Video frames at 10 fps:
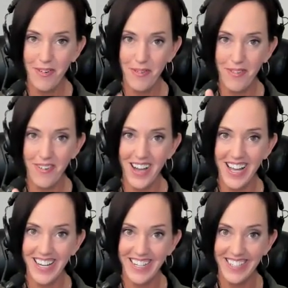
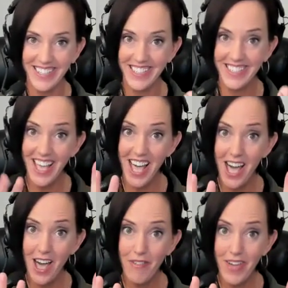1,
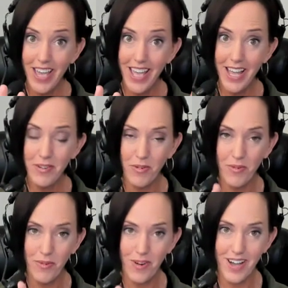7,
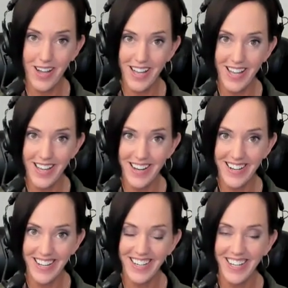
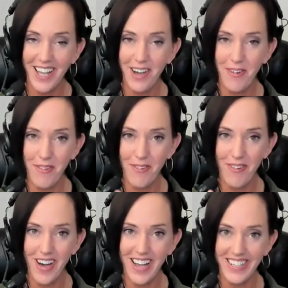1,
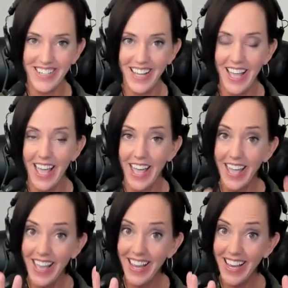1,
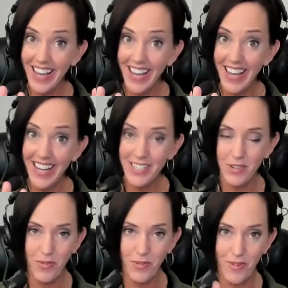8,
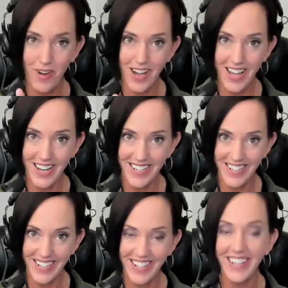
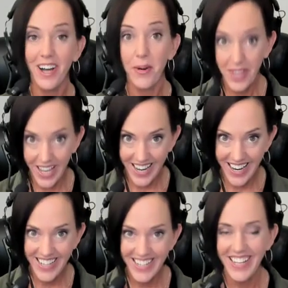1.
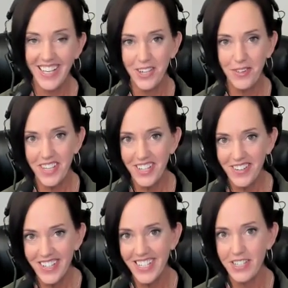Okay, your
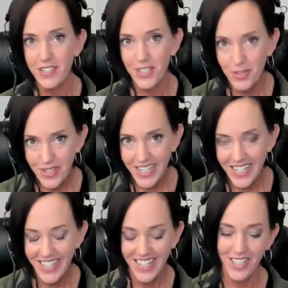ear can do
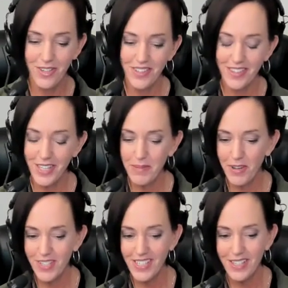it. You can think
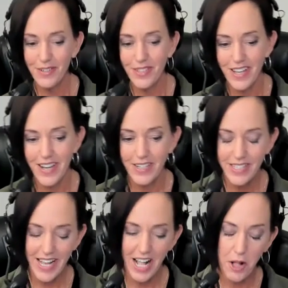about these little
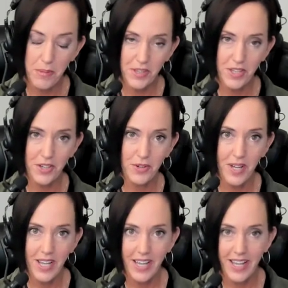songs to help you,